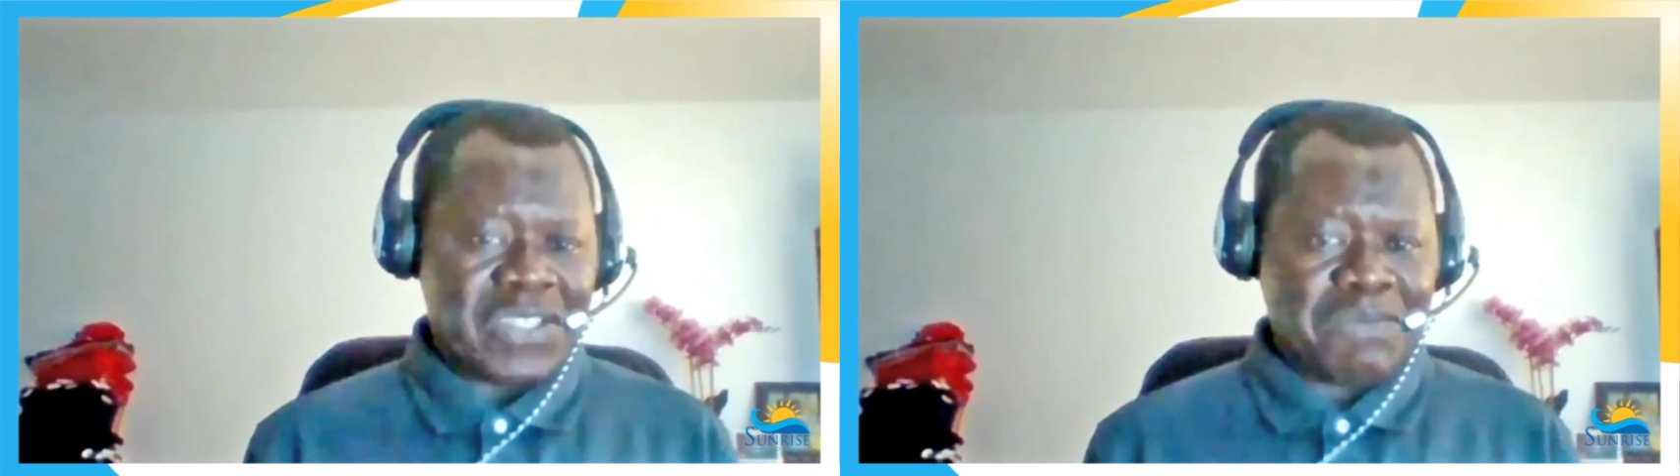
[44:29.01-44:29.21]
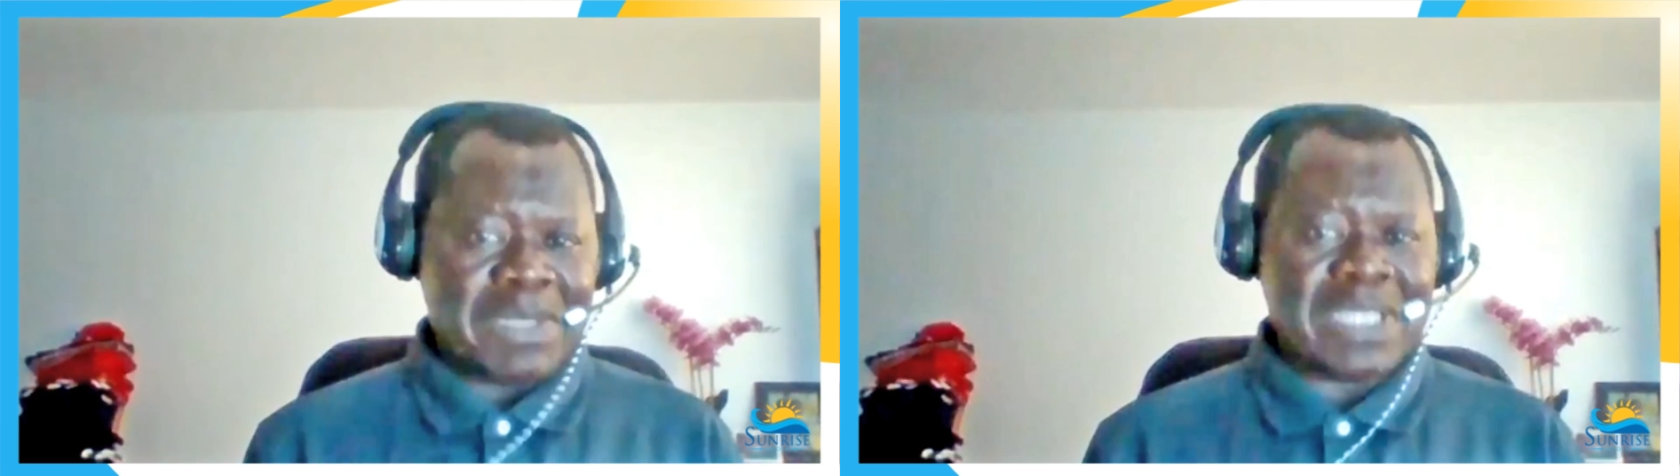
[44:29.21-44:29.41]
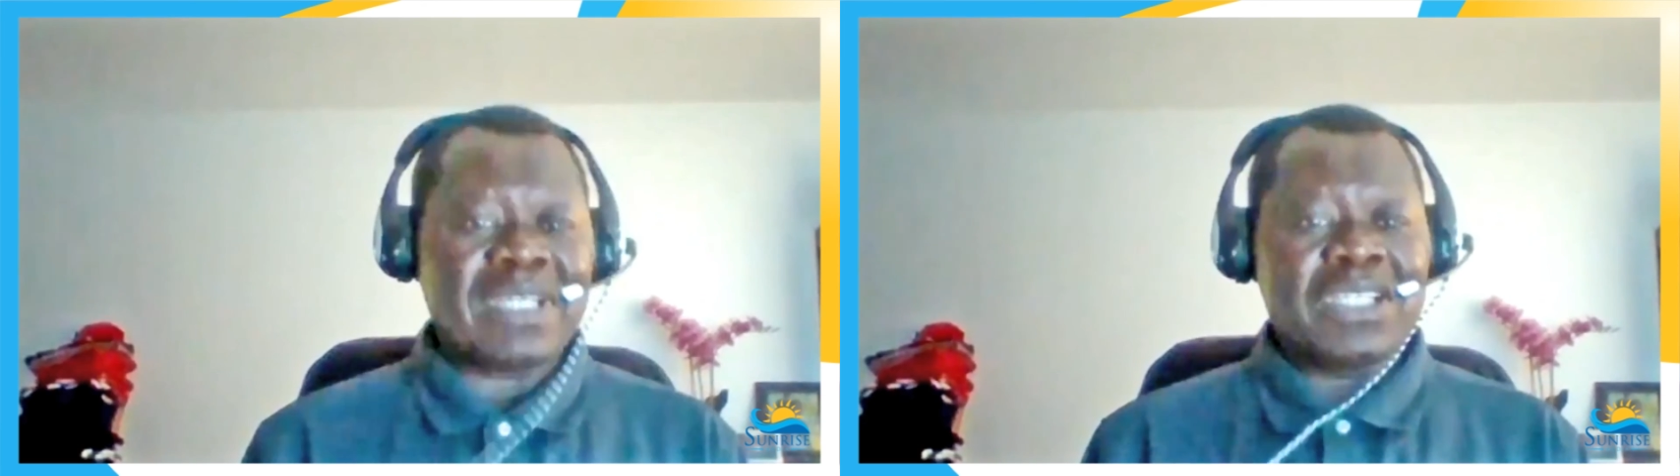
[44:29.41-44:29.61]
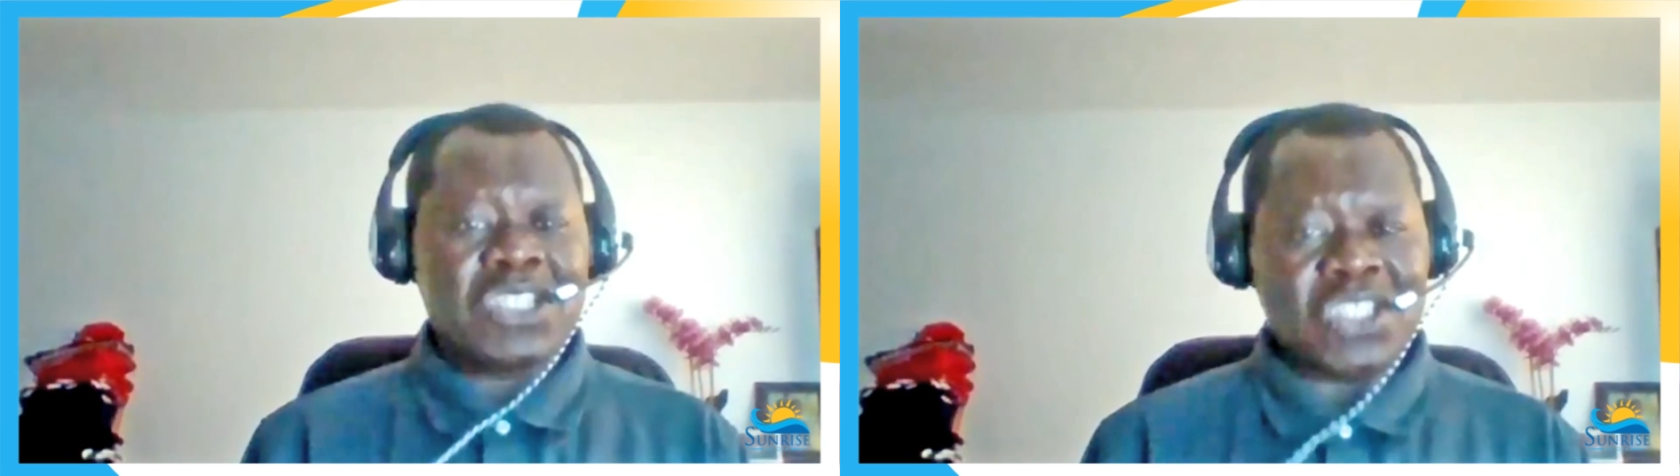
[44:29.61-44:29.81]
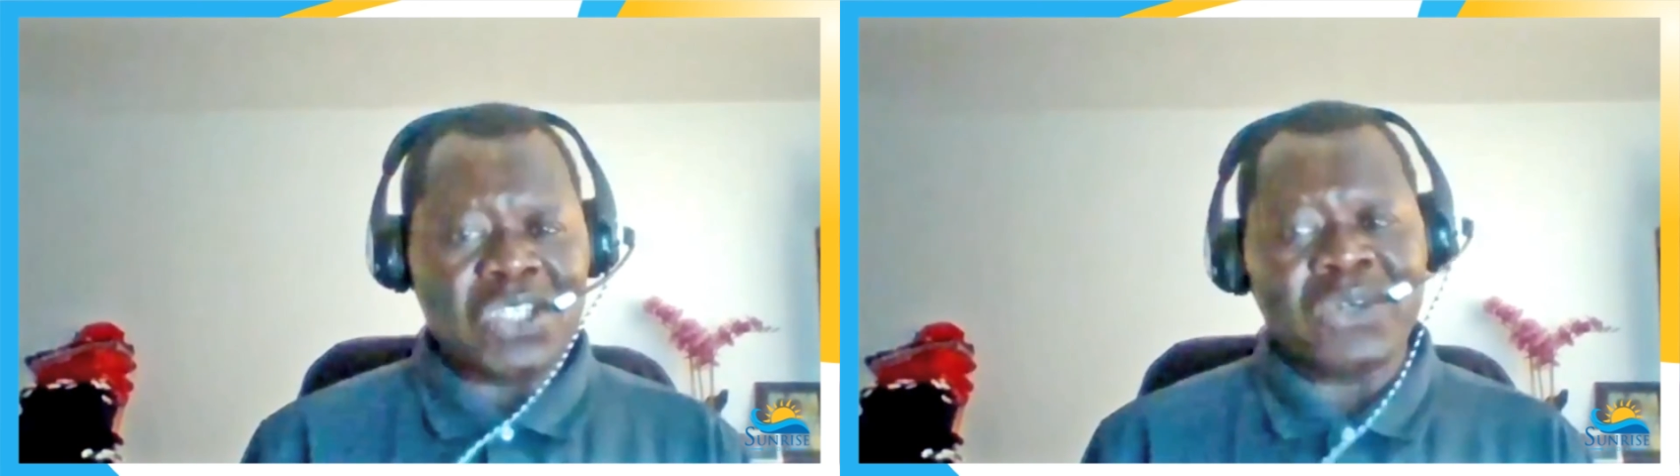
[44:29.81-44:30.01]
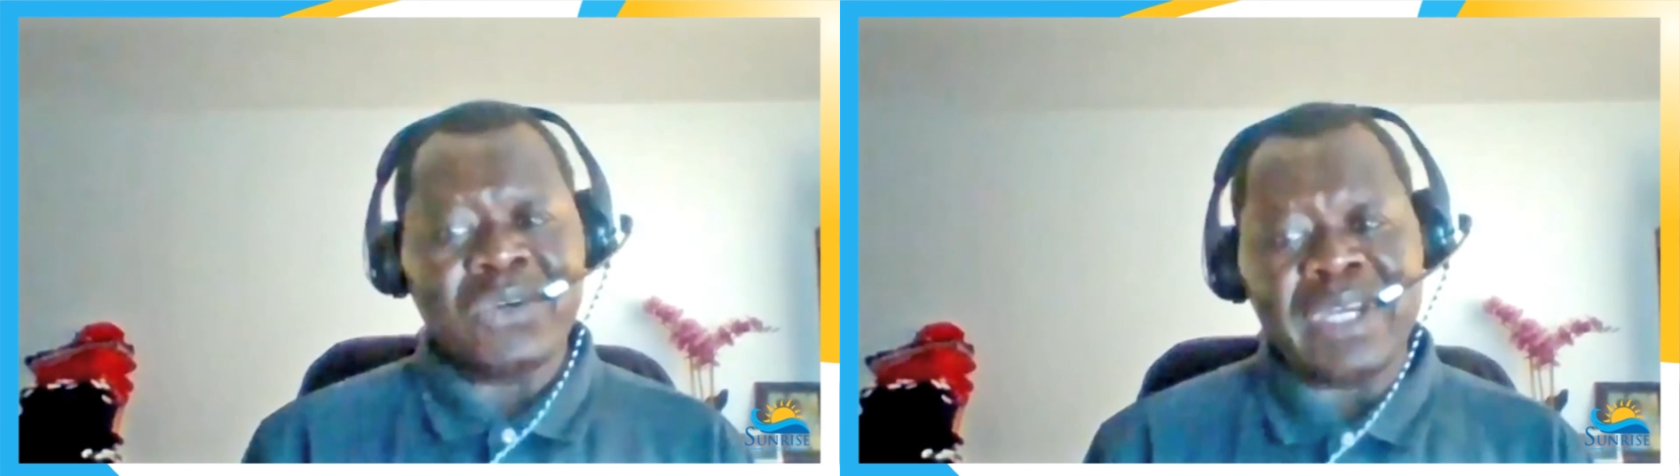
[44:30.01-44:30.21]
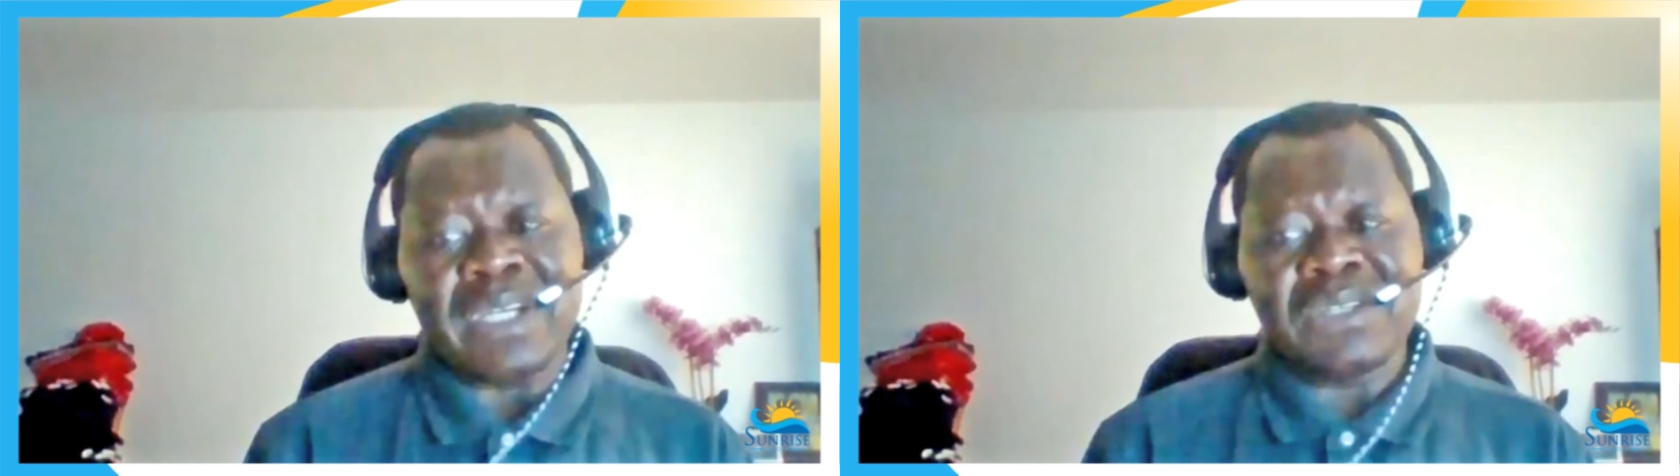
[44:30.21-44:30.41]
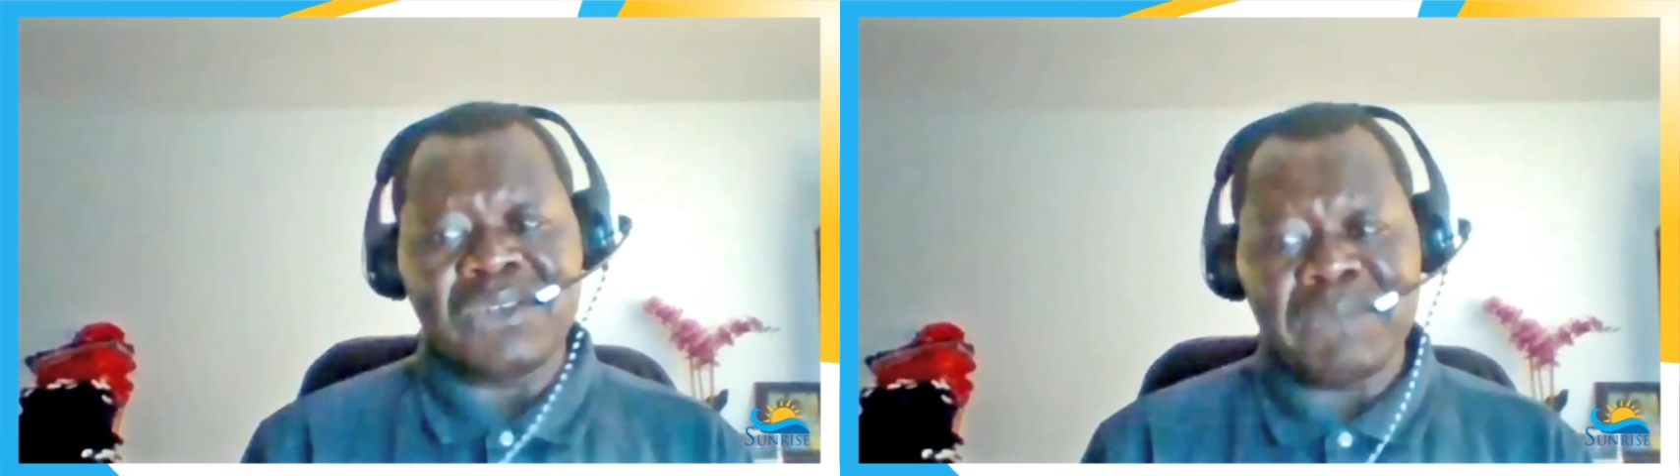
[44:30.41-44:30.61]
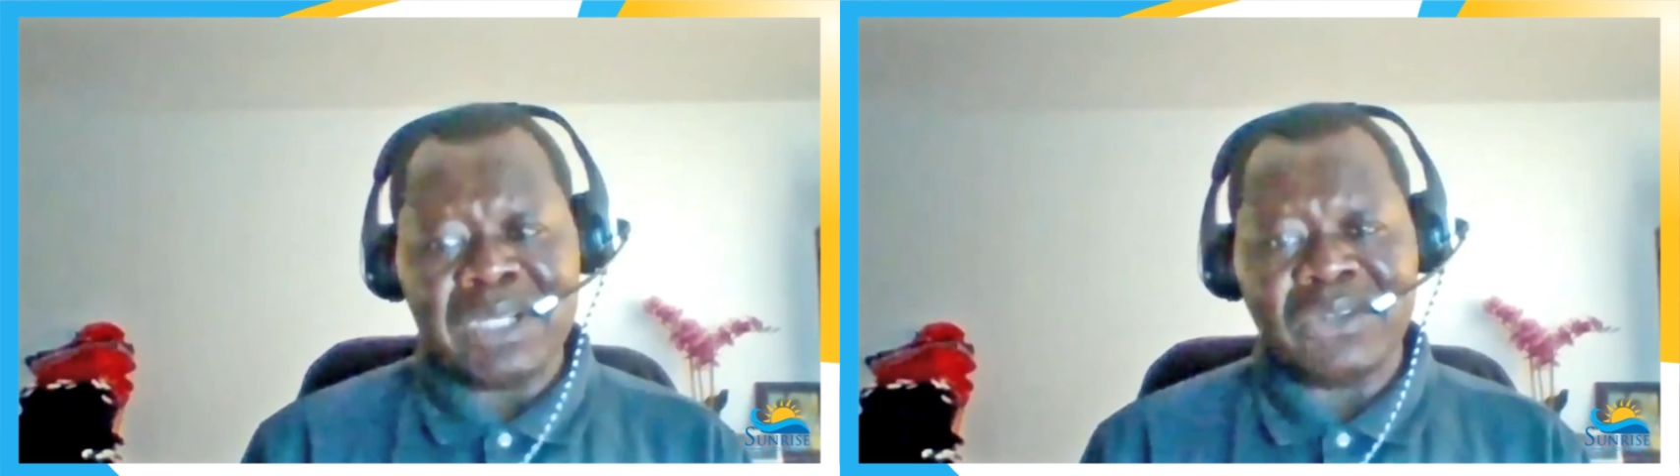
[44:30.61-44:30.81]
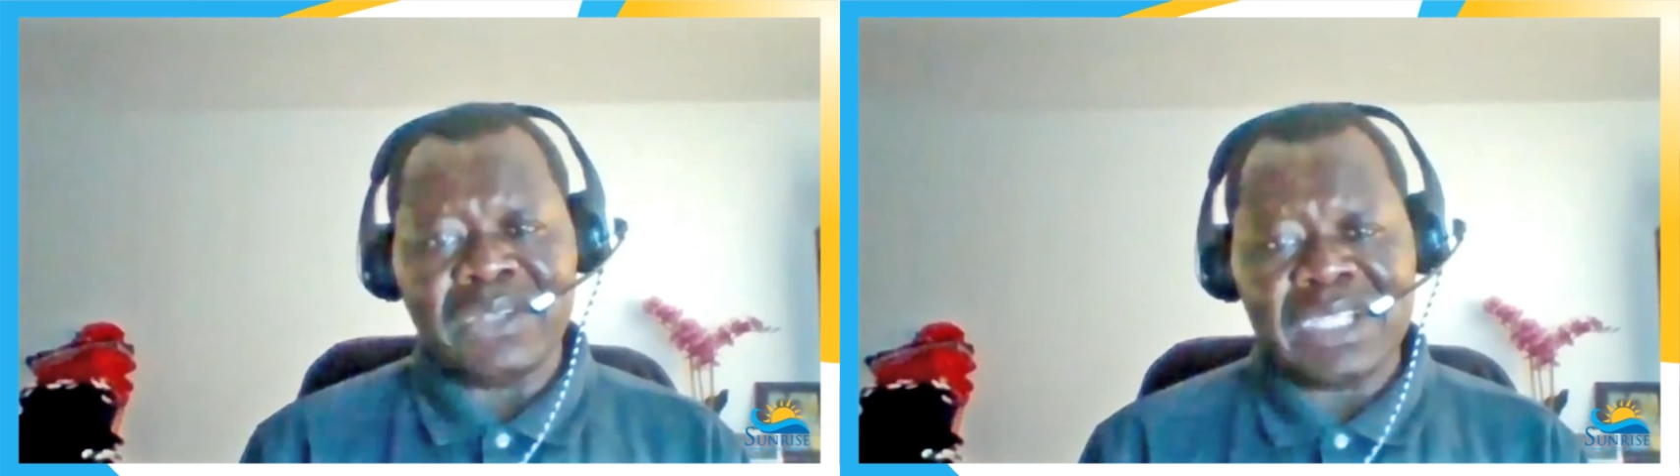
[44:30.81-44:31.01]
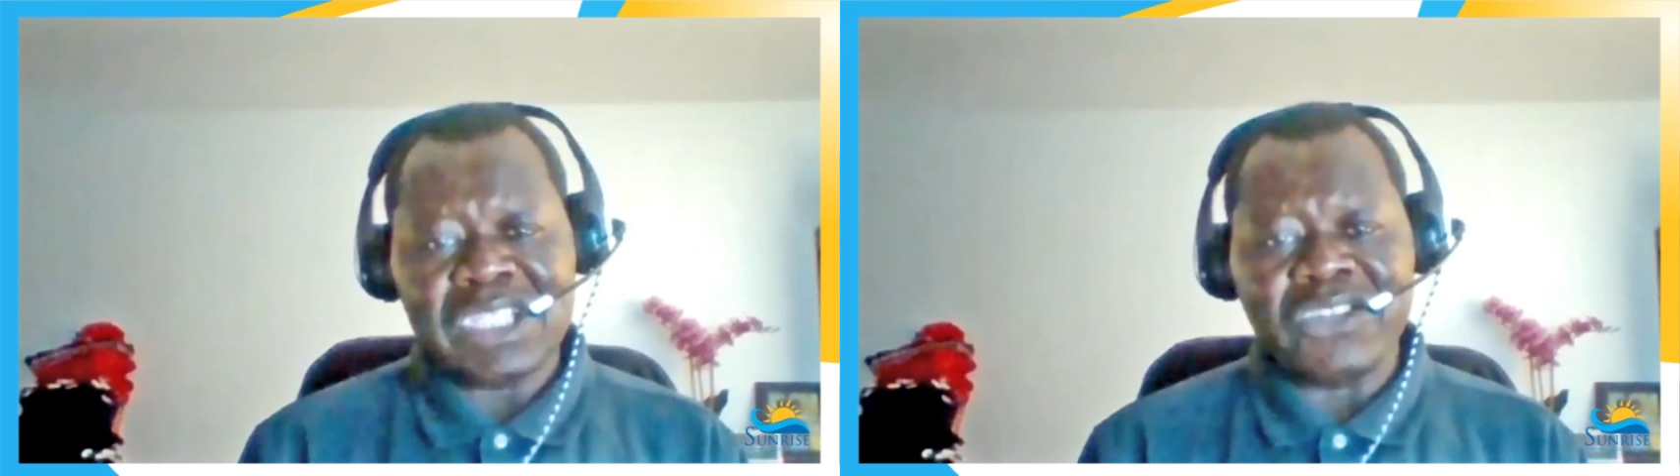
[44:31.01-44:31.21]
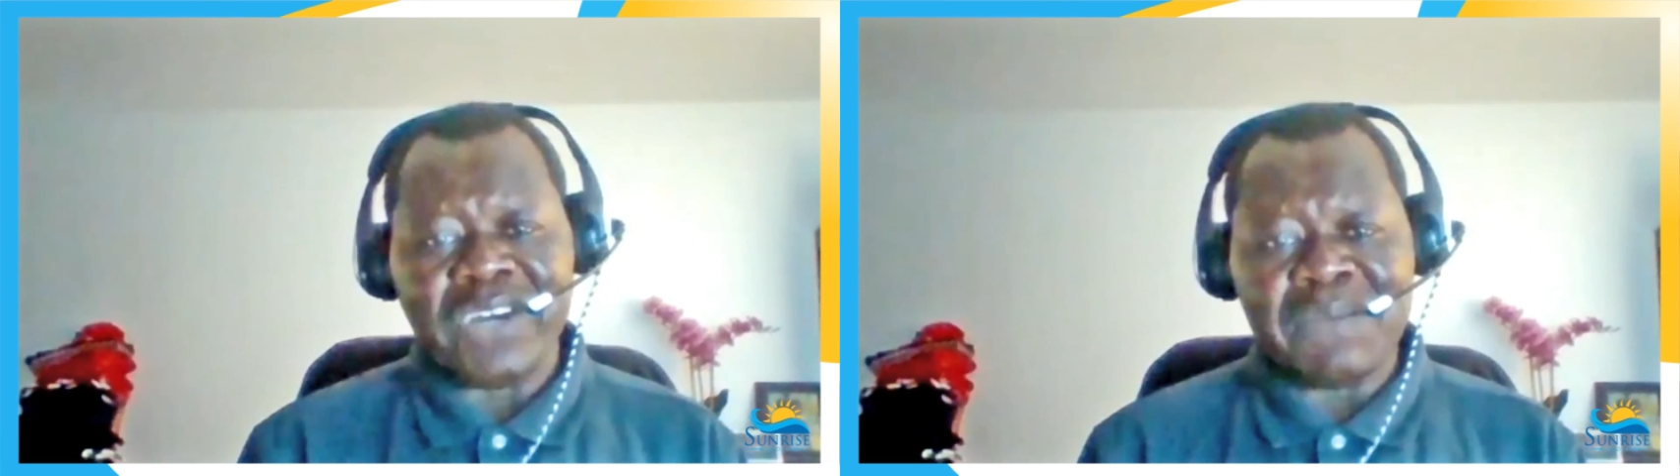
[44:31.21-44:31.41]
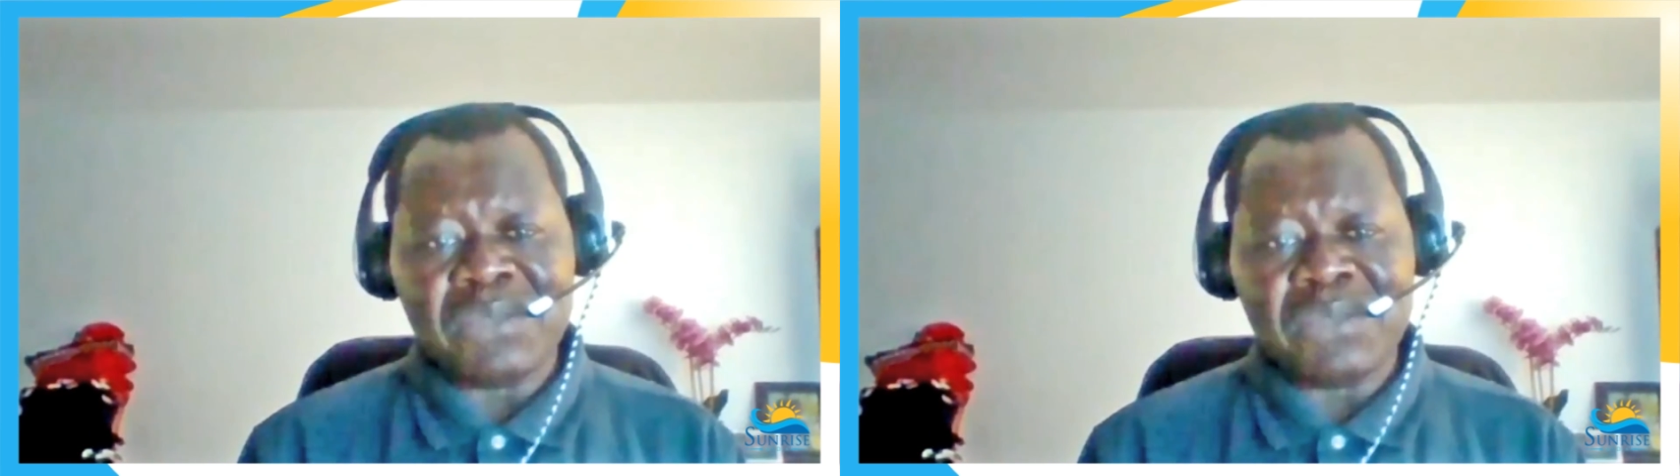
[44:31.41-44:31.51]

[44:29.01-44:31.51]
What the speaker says: basically to go and commit all these crimes.